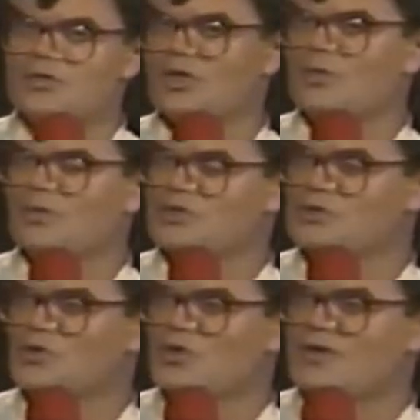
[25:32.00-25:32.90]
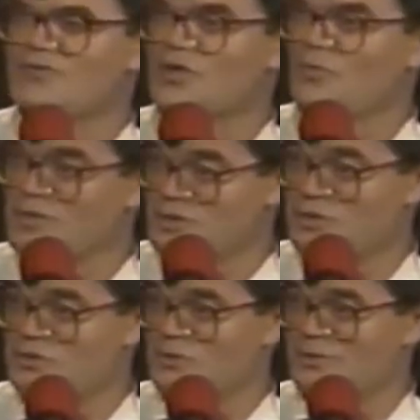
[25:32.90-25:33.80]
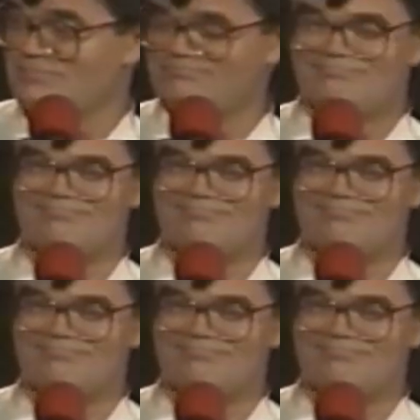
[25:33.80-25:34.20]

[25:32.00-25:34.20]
couldn't be sure if there was a usual